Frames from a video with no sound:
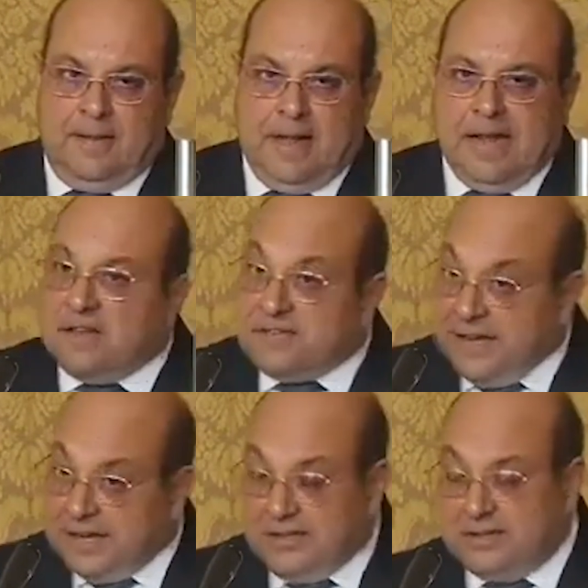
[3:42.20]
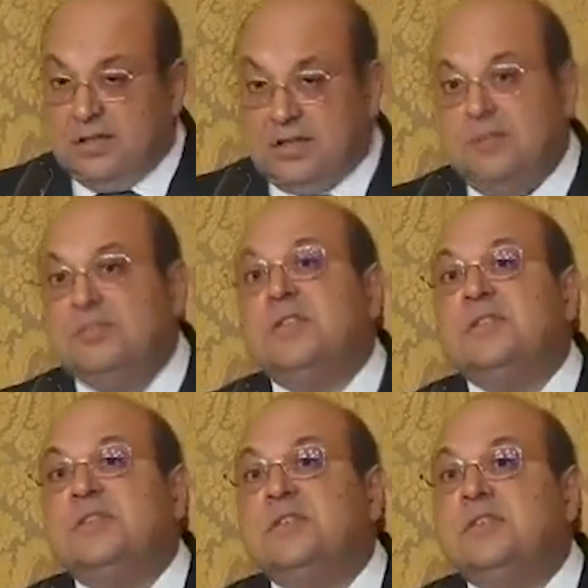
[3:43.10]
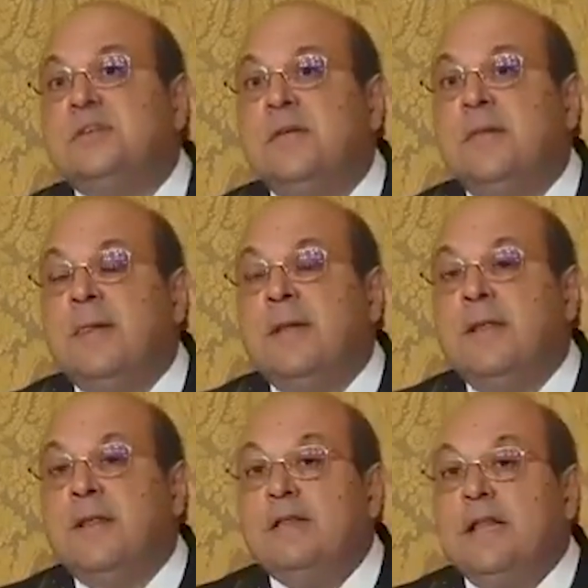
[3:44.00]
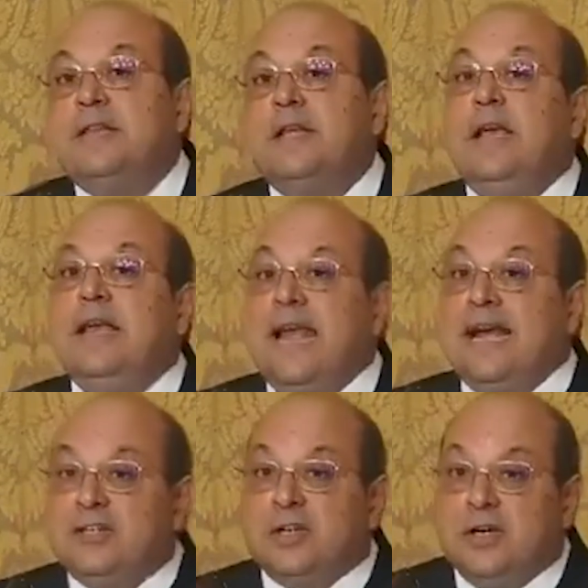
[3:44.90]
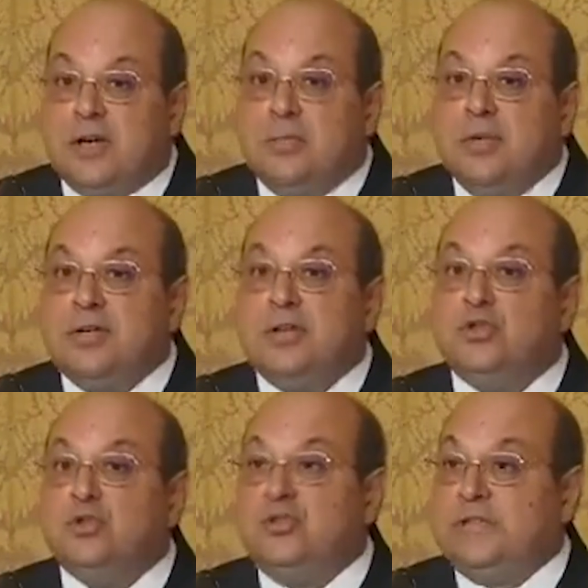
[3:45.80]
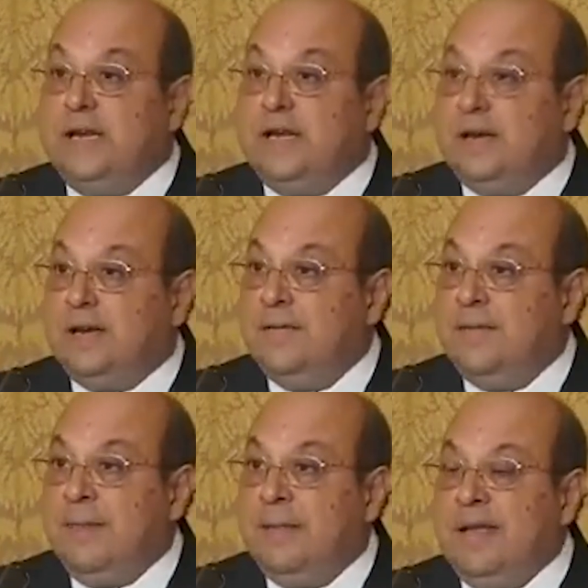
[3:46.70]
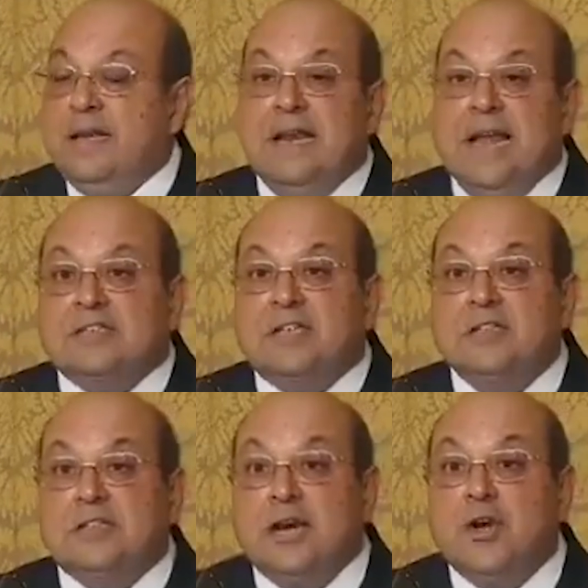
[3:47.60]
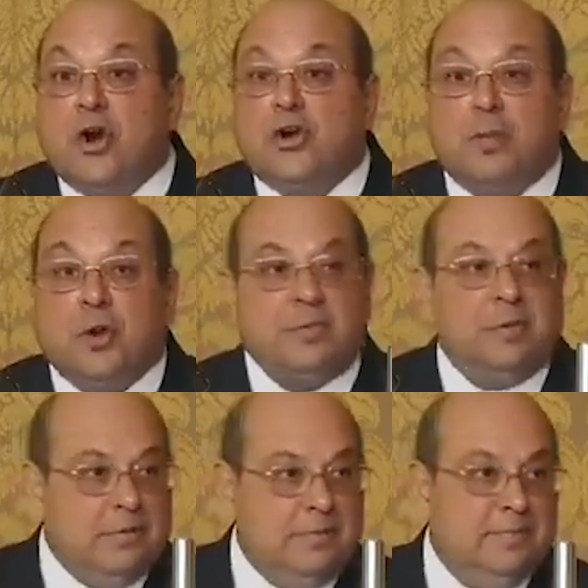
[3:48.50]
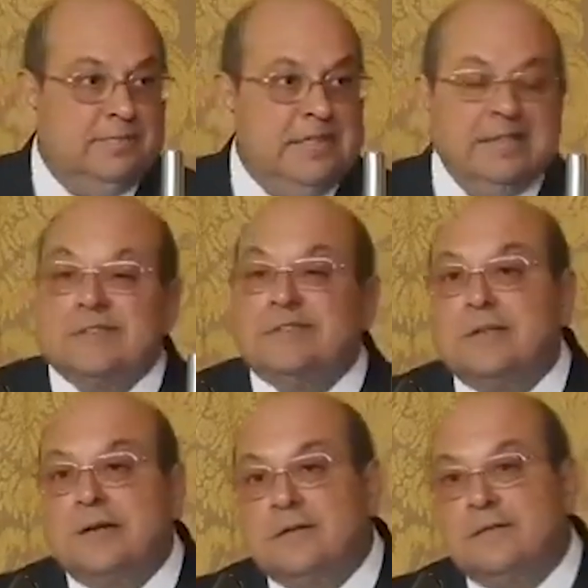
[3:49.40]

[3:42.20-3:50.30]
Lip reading: And the second circumstance is that the election commission should say that elections are not possible in that state.